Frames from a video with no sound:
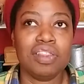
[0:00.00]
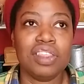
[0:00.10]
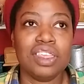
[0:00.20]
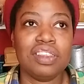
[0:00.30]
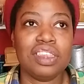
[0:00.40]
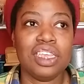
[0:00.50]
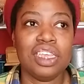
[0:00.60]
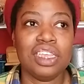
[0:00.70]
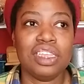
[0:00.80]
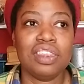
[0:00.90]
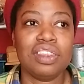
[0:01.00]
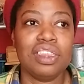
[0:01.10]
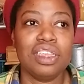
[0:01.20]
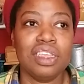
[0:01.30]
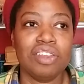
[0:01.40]
this
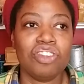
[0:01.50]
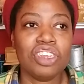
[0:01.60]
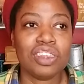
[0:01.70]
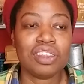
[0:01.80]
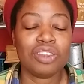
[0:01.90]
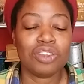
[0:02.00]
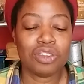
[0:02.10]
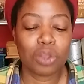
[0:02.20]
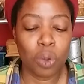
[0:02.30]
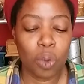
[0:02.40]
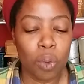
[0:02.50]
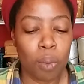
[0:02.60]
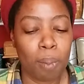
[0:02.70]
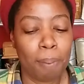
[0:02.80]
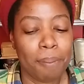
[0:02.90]
is just
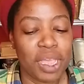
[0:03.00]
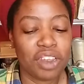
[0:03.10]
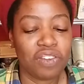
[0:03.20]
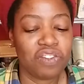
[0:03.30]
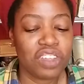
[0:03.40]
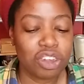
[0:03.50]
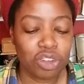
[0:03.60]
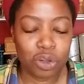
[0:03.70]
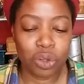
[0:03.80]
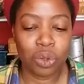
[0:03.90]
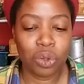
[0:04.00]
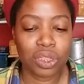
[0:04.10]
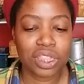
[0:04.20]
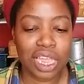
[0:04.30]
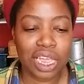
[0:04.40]
so beneficial,
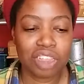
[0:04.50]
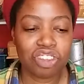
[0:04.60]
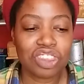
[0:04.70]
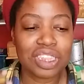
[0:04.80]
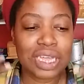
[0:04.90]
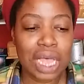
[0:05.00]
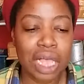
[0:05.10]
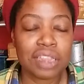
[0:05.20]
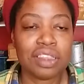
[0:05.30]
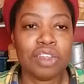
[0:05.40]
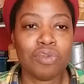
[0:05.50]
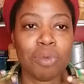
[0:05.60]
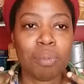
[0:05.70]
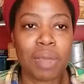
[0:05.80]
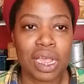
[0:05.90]
like just the constant
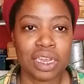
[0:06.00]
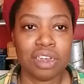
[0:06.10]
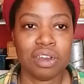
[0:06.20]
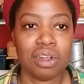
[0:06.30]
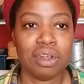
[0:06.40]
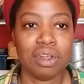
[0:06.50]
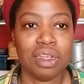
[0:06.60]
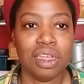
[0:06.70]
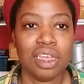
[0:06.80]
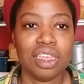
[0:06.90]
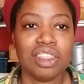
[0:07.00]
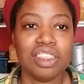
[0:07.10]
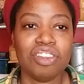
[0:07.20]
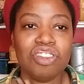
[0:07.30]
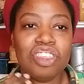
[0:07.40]
reminder and
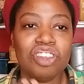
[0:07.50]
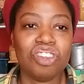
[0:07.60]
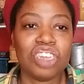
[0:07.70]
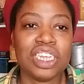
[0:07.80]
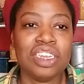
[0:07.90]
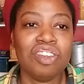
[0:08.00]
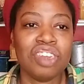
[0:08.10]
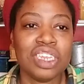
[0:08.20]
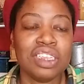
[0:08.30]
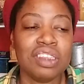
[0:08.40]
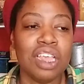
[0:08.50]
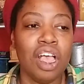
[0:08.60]
the changes